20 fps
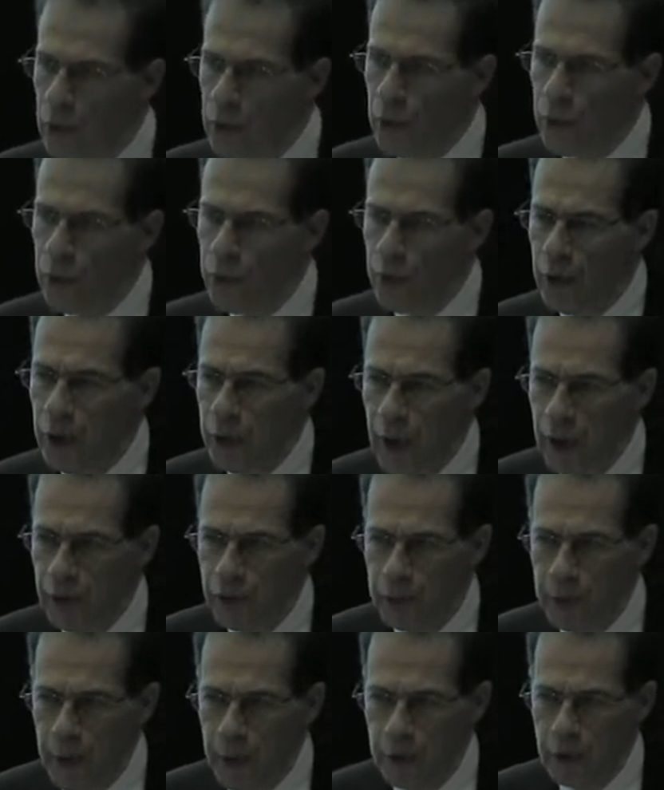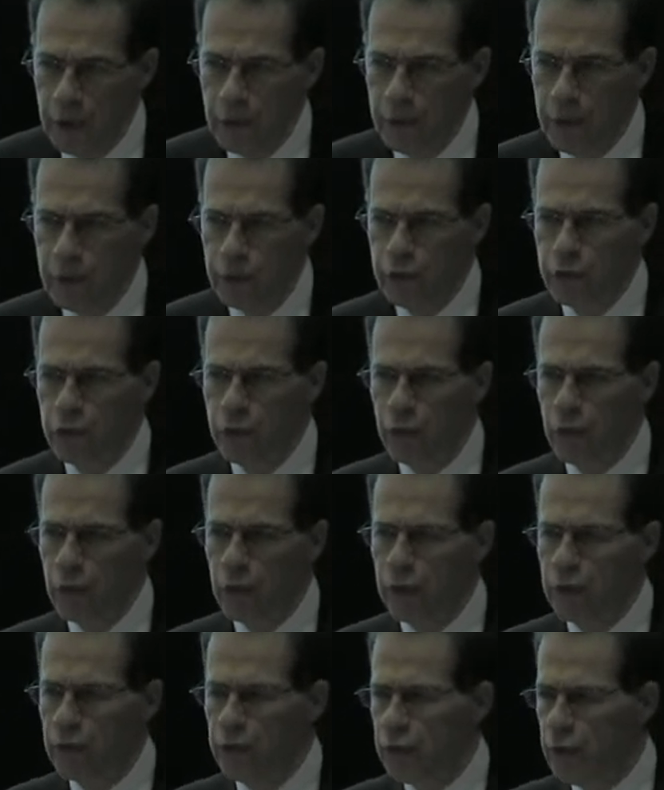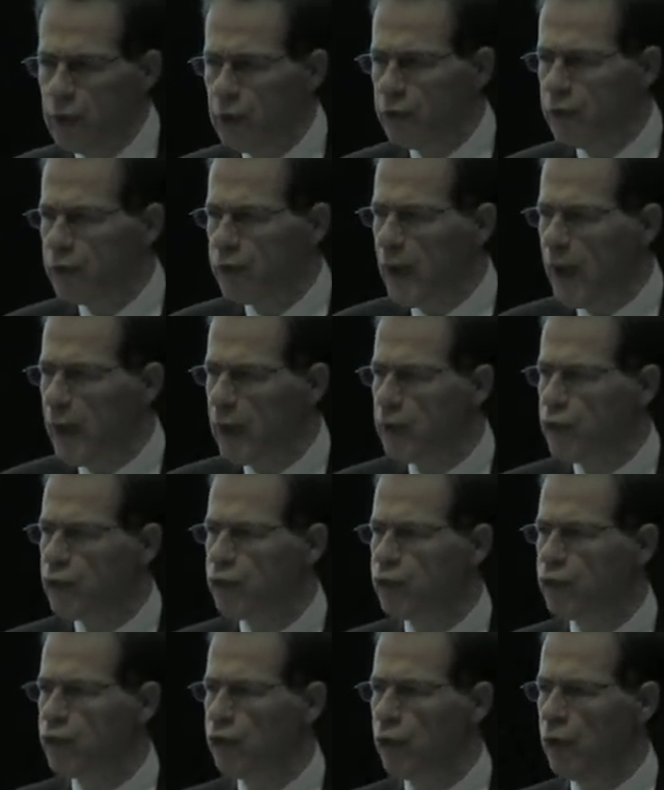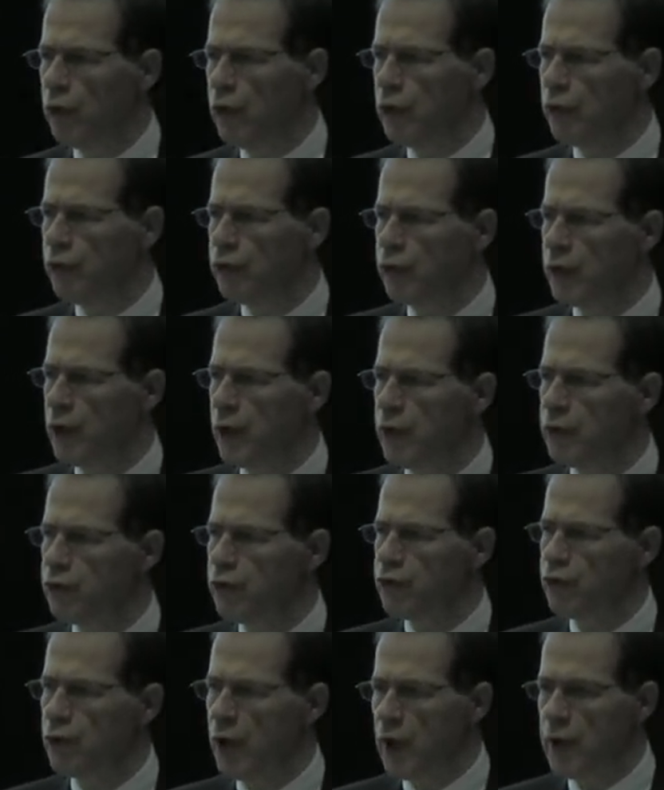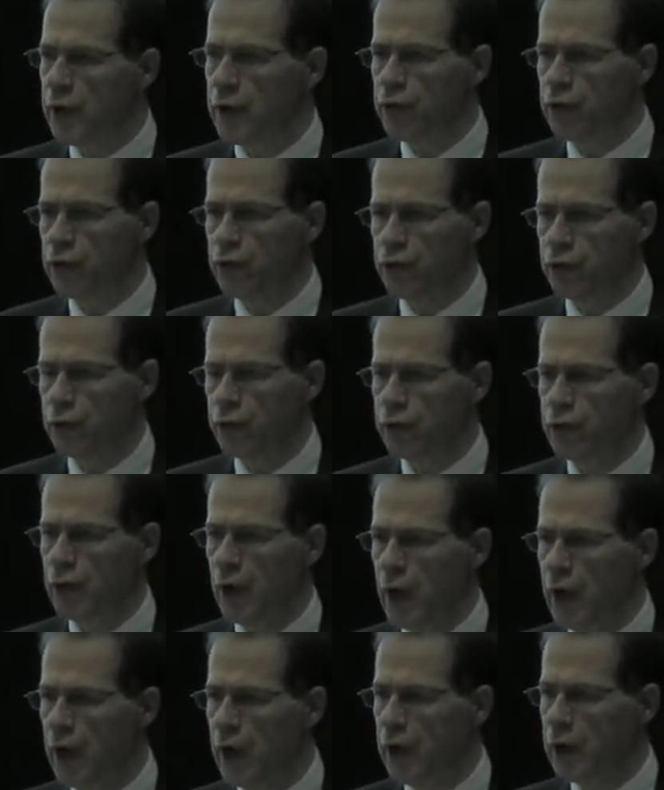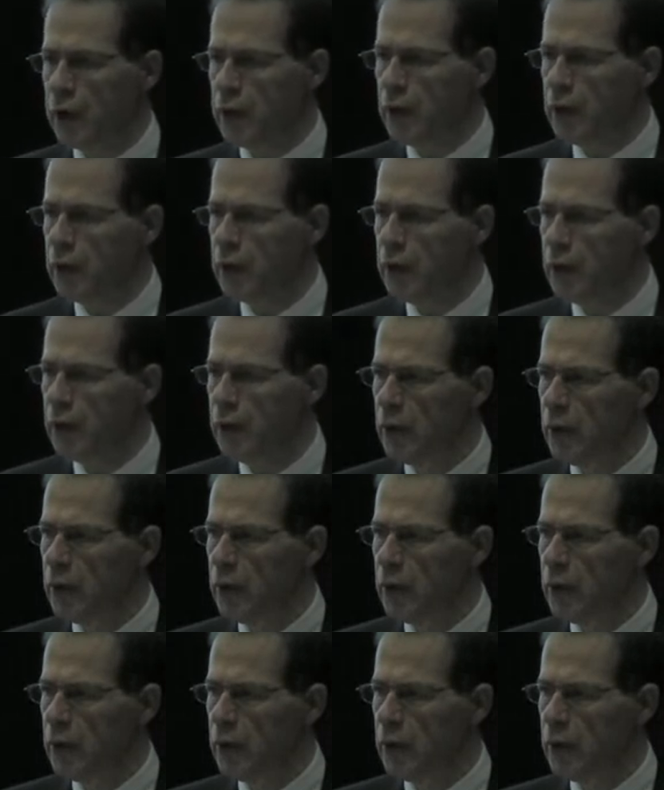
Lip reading: The third aspect of insurance is that insurers can change society